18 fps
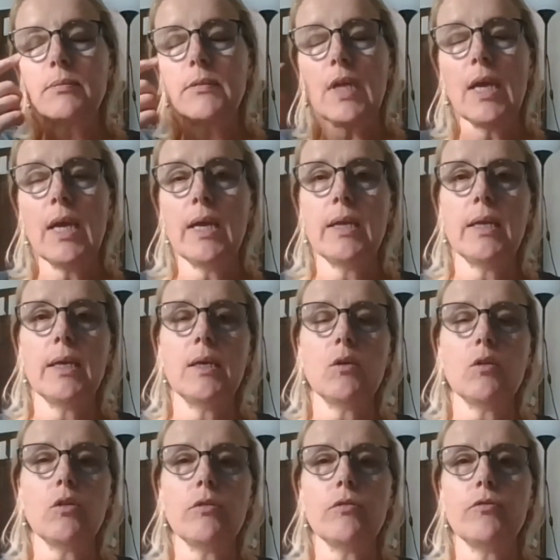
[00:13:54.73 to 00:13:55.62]
And in
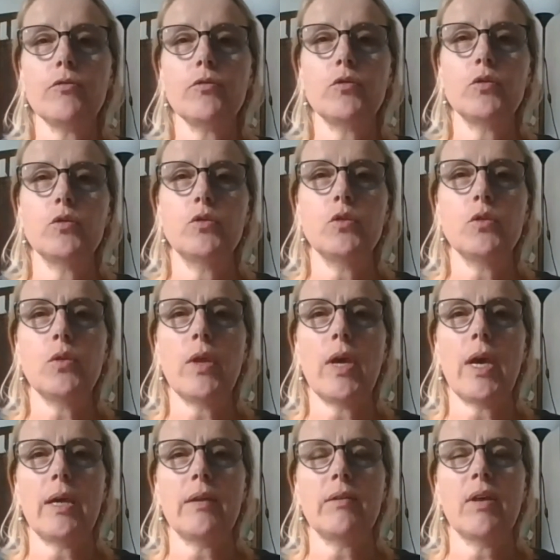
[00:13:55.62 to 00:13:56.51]
order to do
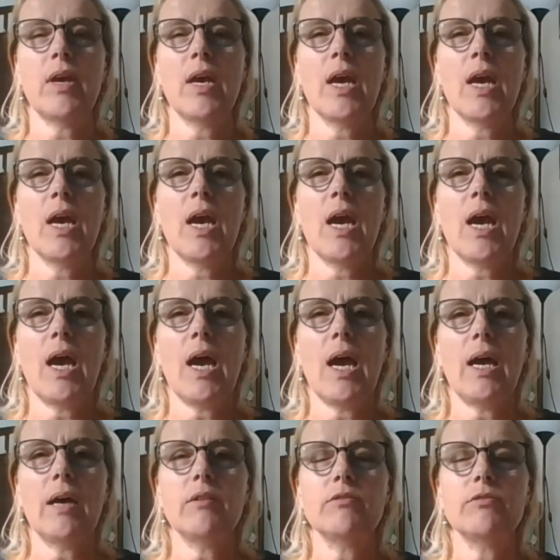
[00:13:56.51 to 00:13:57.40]
that,
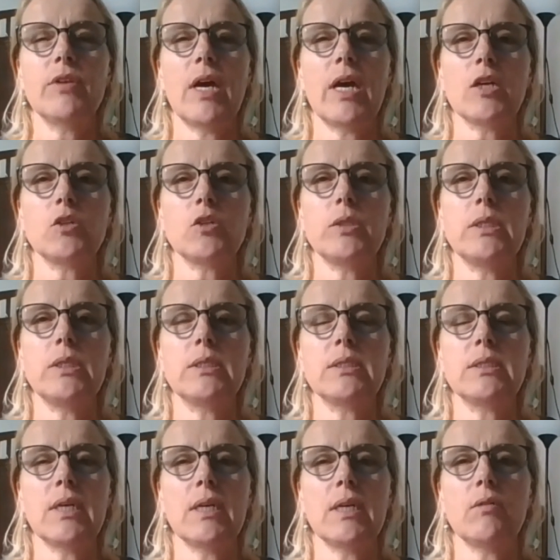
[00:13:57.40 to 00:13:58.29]
I've actually
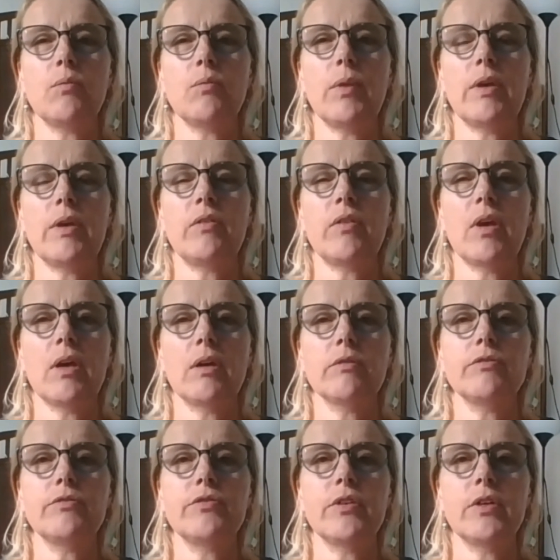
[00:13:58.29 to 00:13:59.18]
sent
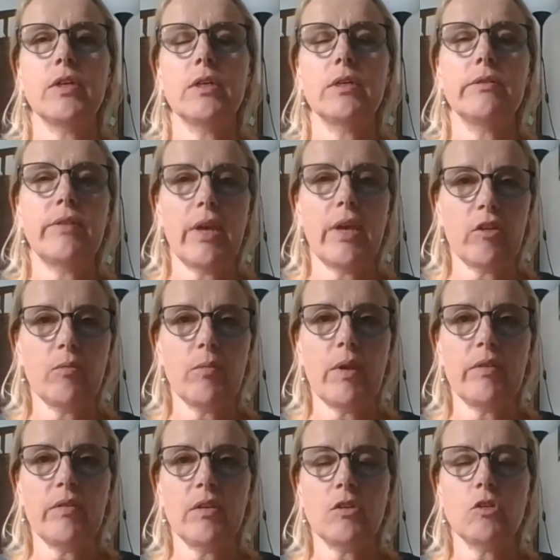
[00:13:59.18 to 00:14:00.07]
myself a text
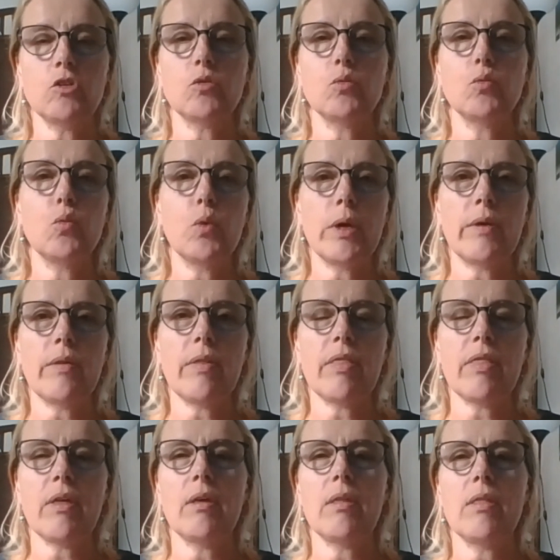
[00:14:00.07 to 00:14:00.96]
message
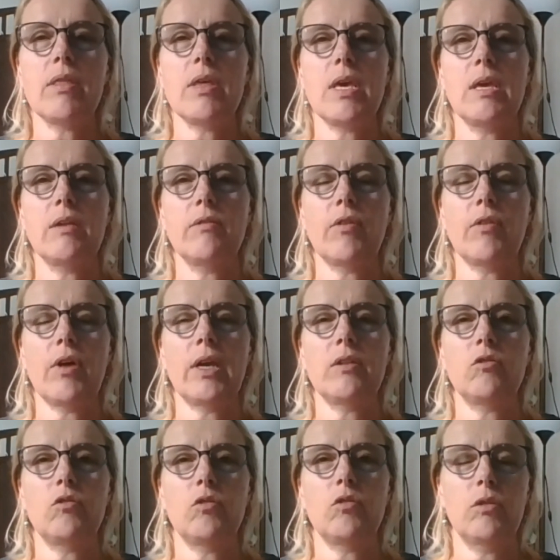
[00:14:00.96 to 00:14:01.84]
with the
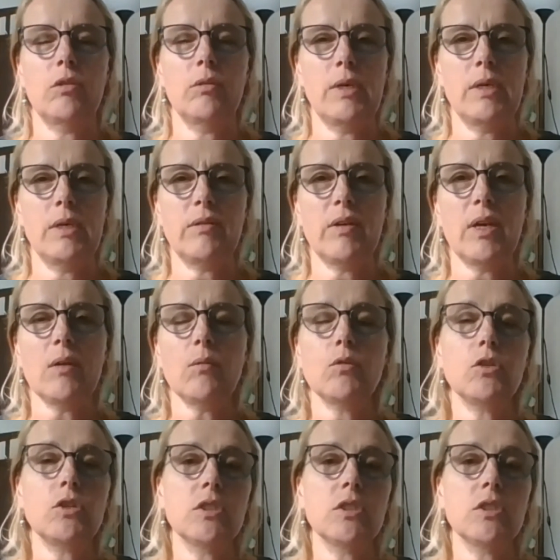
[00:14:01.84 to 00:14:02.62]
invite to the meeting, which